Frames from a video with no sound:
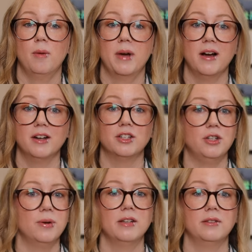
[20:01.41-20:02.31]
oh my gosh,
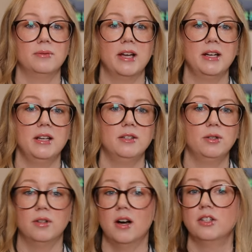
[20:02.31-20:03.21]
you guys are ready to
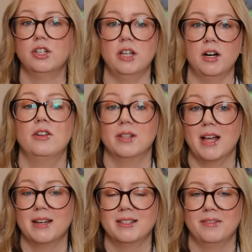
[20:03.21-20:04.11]
launch here. There's a
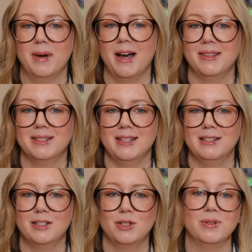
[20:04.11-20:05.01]
lot of stuff behind the
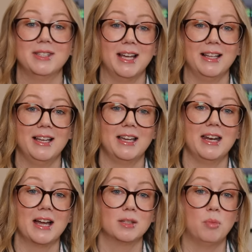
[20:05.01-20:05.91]
scenes to selling and
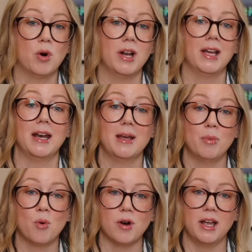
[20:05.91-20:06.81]
exporting and
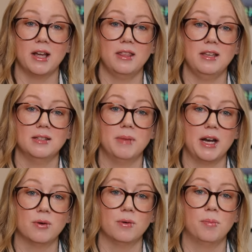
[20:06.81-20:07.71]
importing these
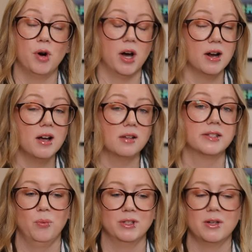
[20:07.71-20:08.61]
medical products.
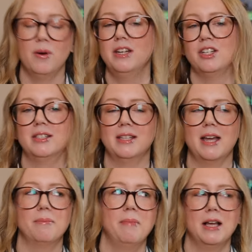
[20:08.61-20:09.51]
Was going to just
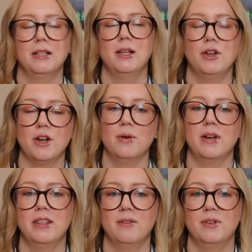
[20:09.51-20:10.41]
like make a little note
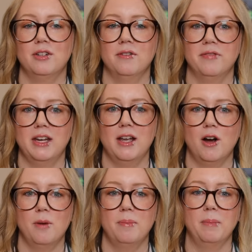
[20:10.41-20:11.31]
in the original
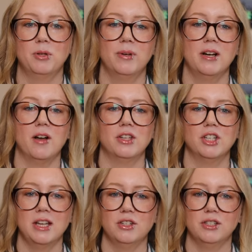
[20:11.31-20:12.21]
video, but between all the
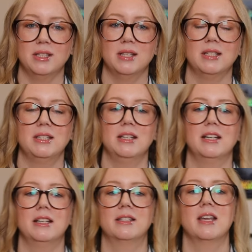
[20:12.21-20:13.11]
changes to the
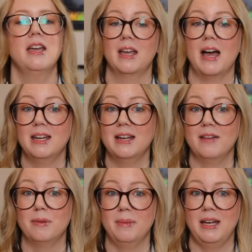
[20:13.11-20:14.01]
disc, I didn't
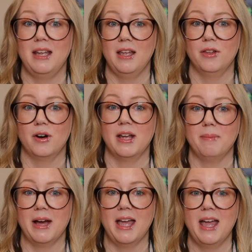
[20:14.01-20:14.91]
have the many either in
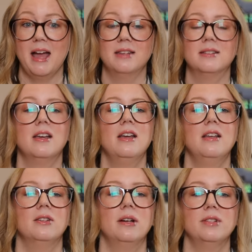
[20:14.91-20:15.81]
my hands.
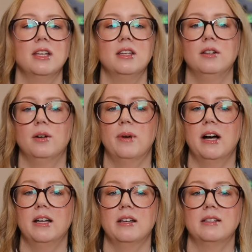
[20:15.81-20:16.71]
So I was like, you know
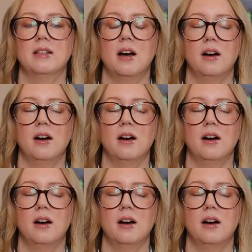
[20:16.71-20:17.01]
what, as